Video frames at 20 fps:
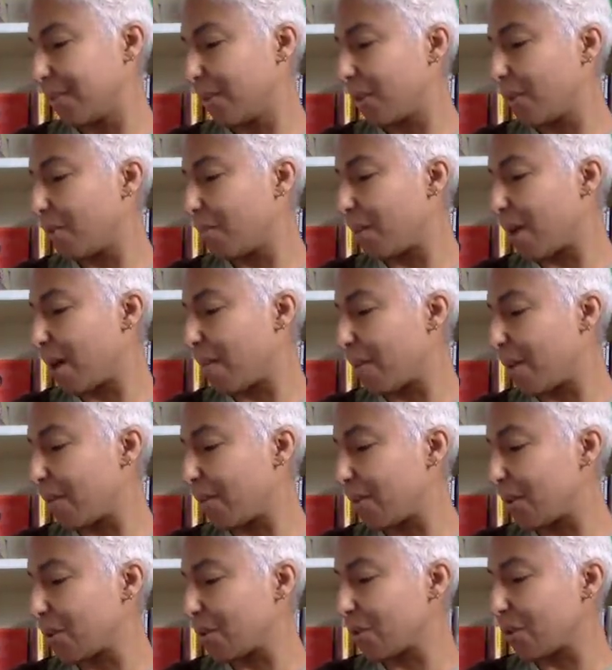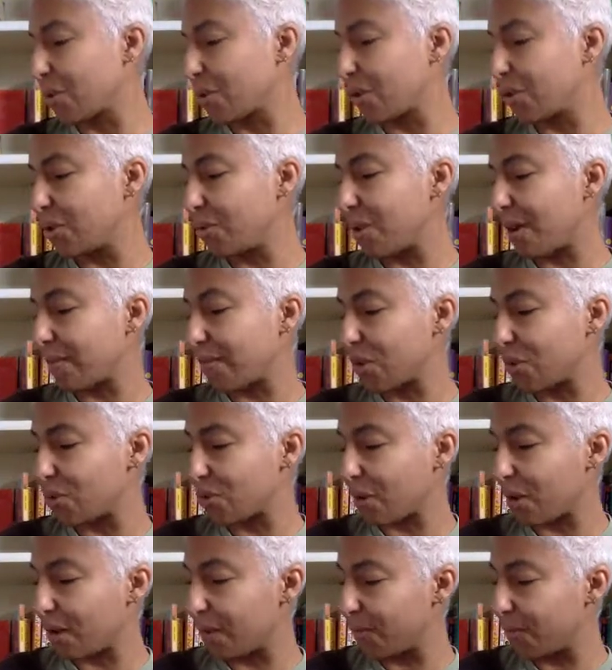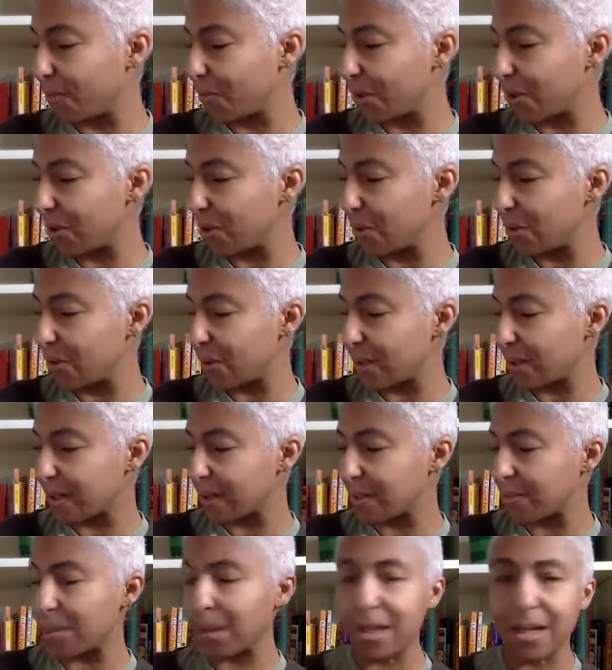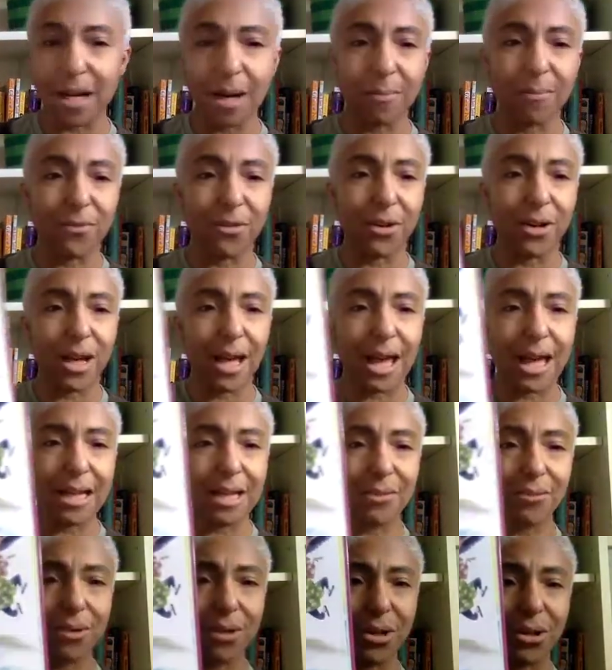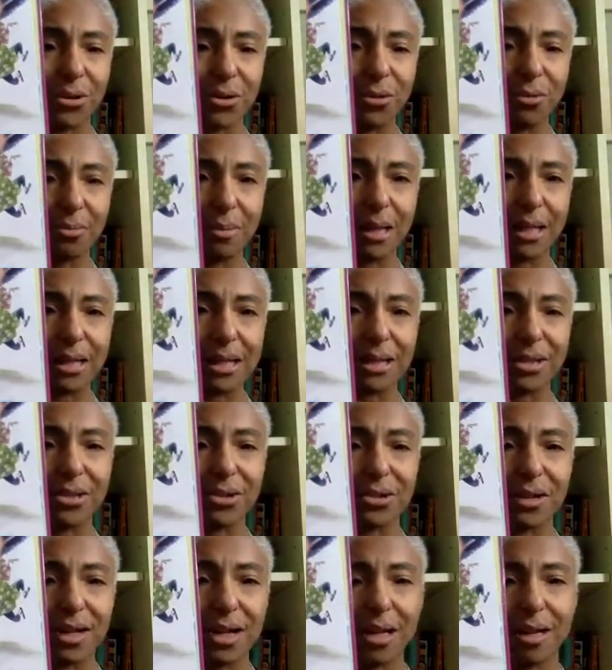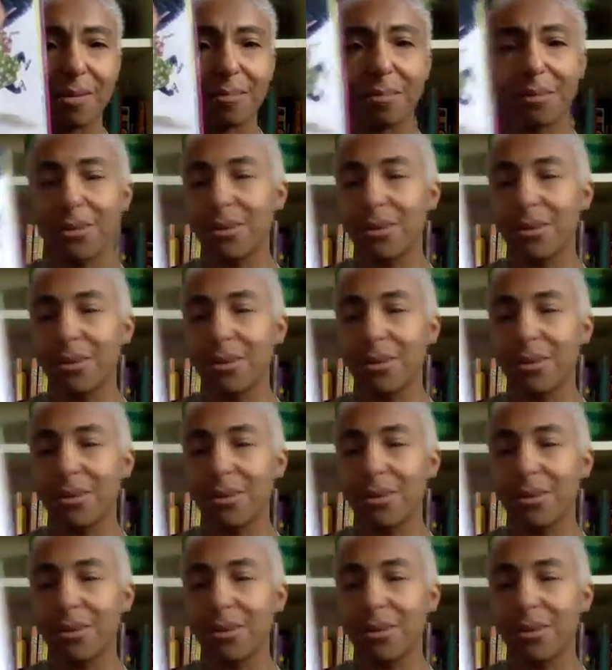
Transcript: Her mom always told her, you have a strong voice. Use it to speak up for anyone who might need your help.